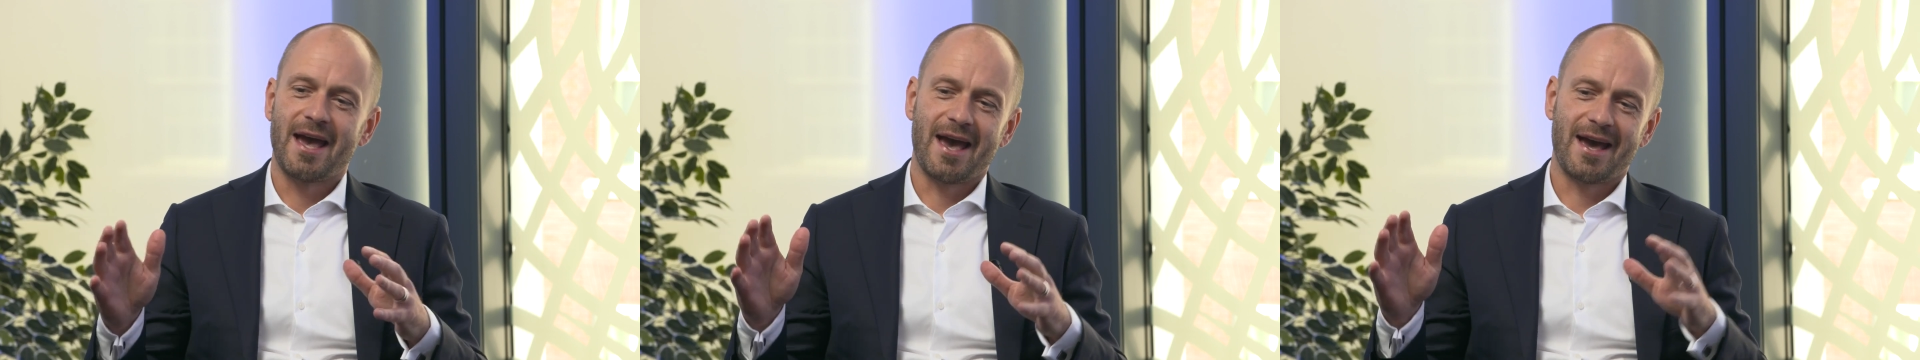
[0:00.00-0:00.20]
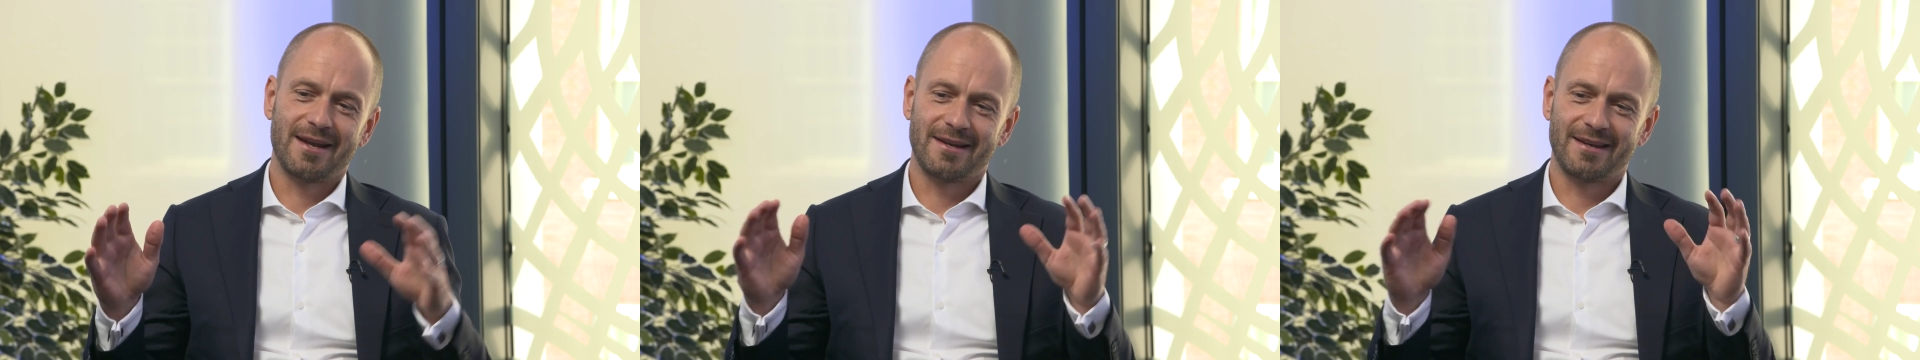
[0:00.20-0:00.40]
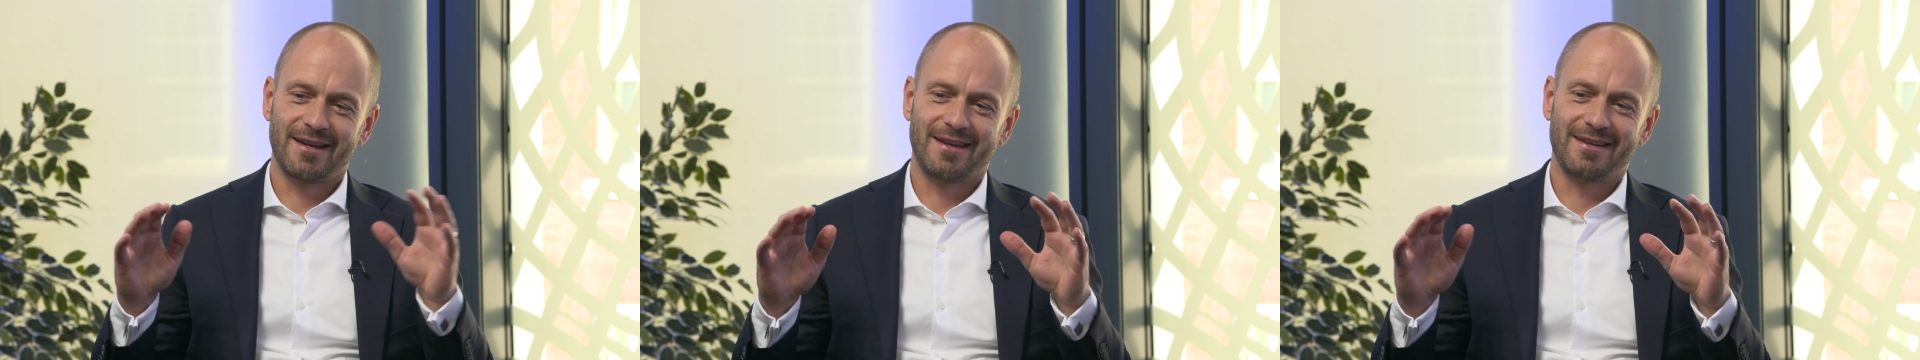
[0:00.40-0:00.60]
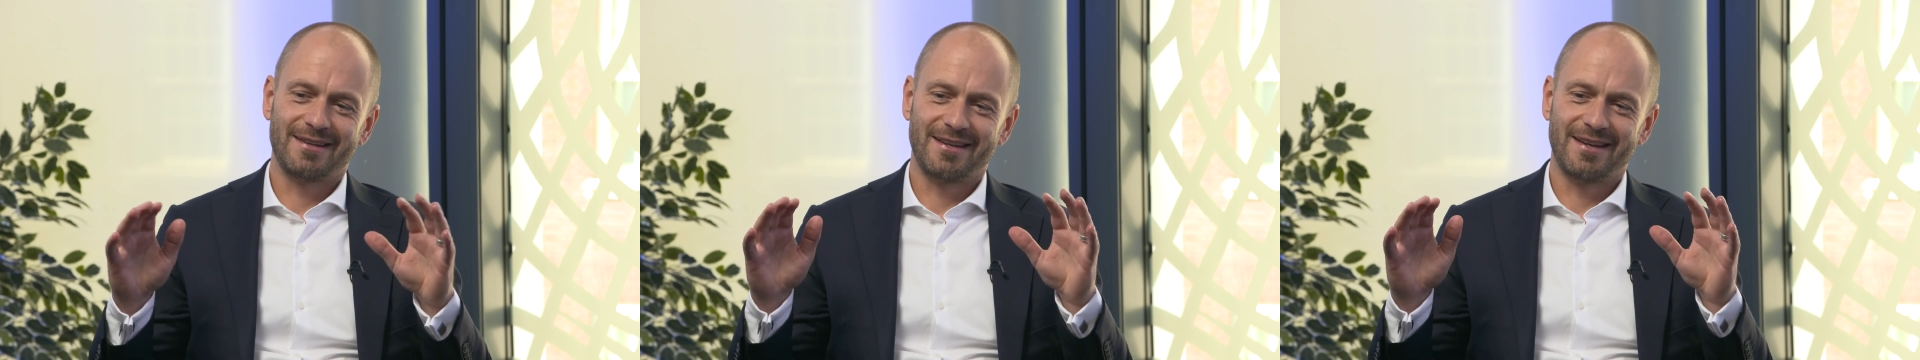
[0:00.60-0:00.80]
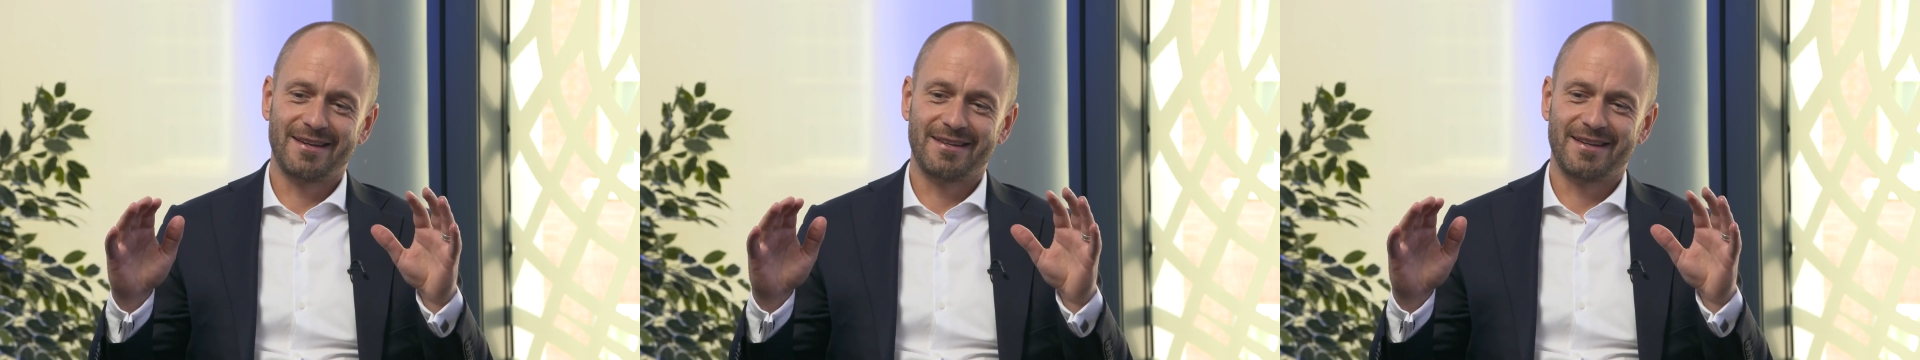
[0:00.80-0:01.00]
And
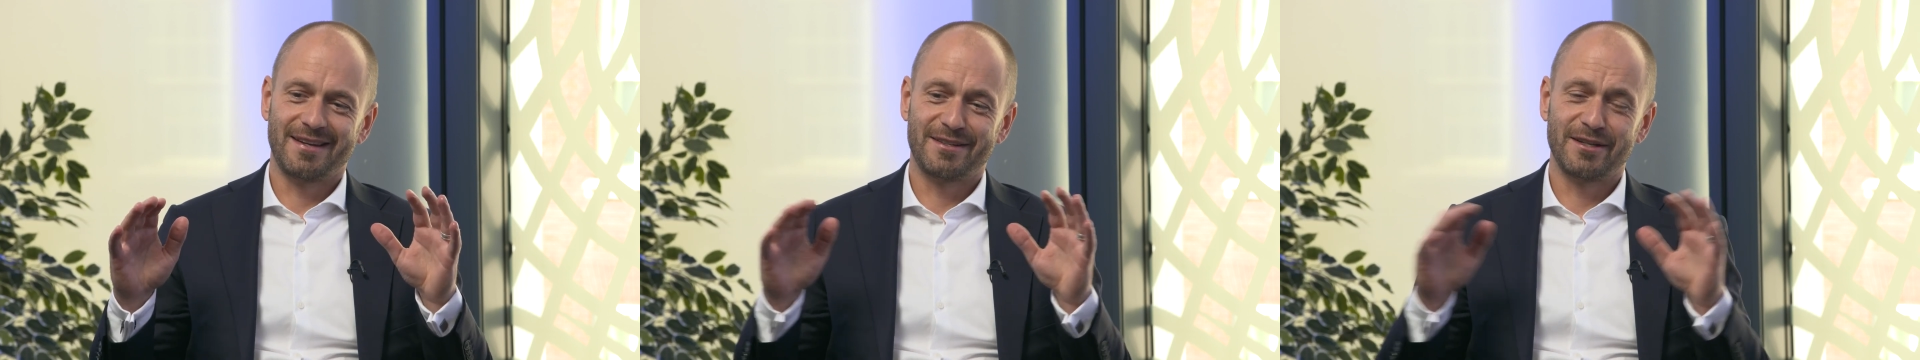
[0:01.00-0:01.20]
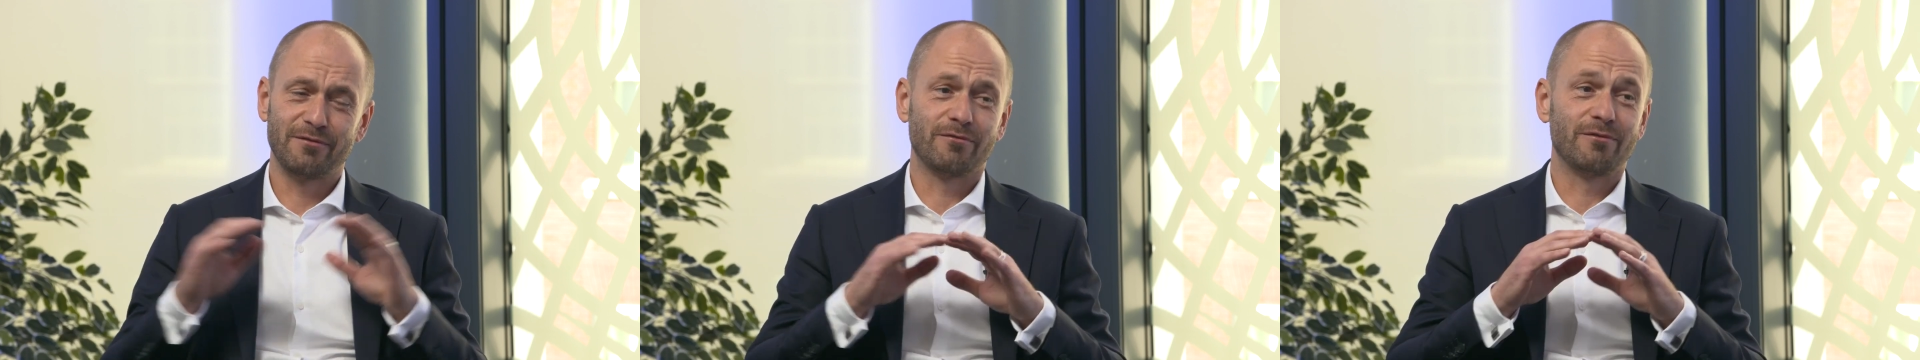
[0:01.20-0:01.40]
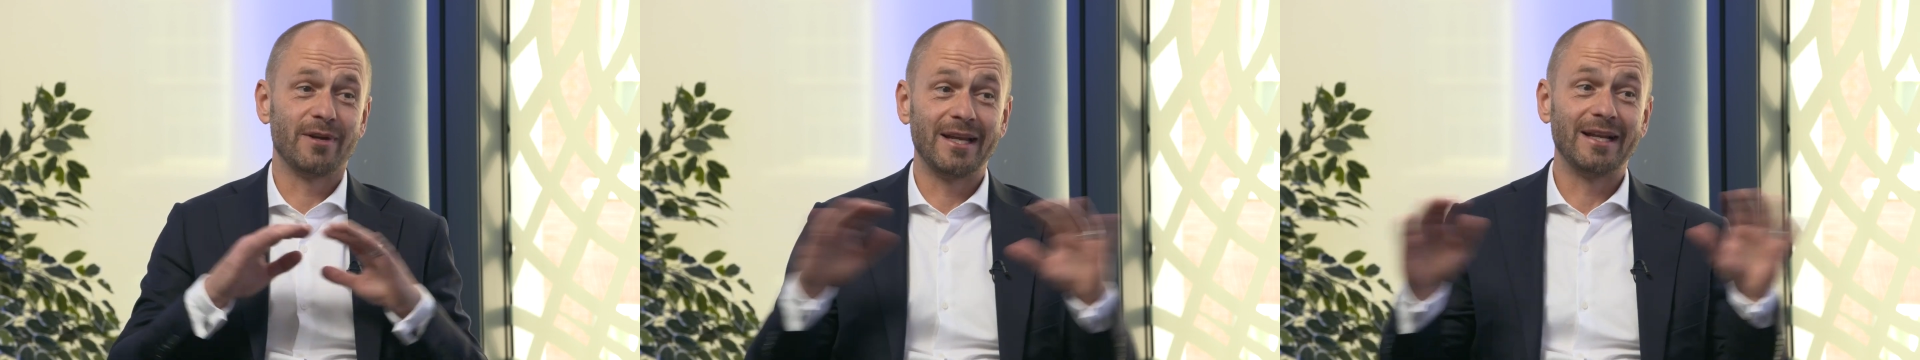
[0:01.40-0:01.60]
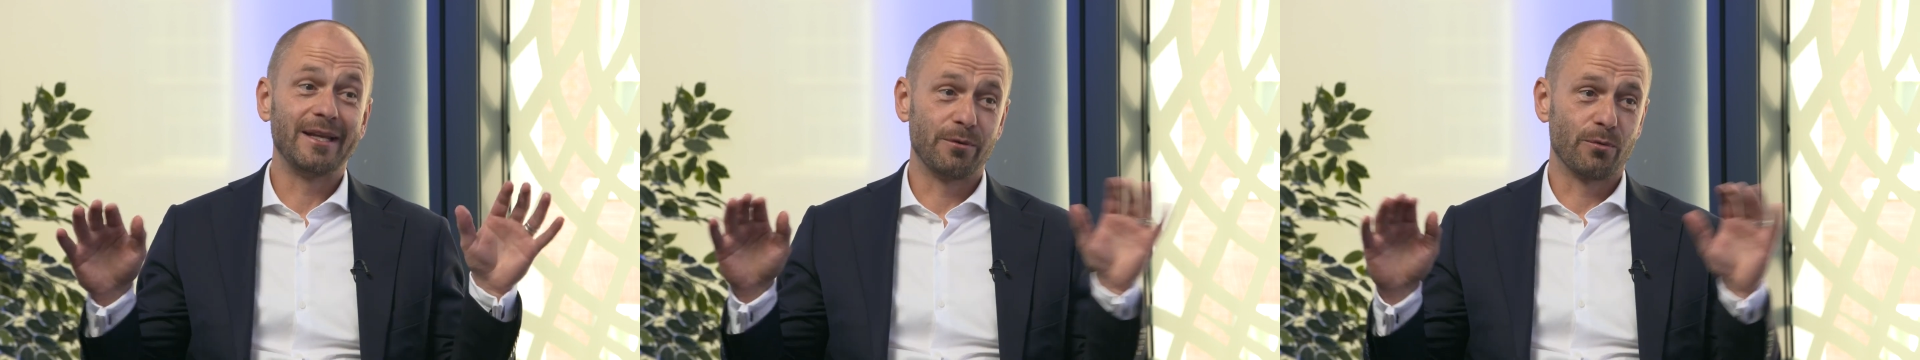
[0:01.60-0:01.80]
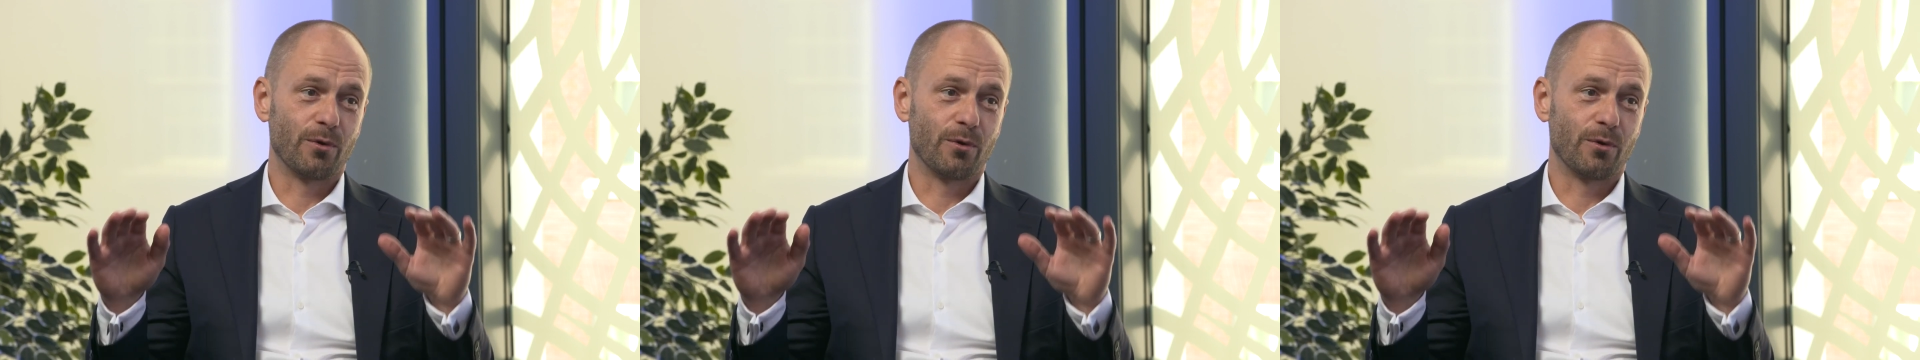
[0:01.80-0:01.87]
it didn't really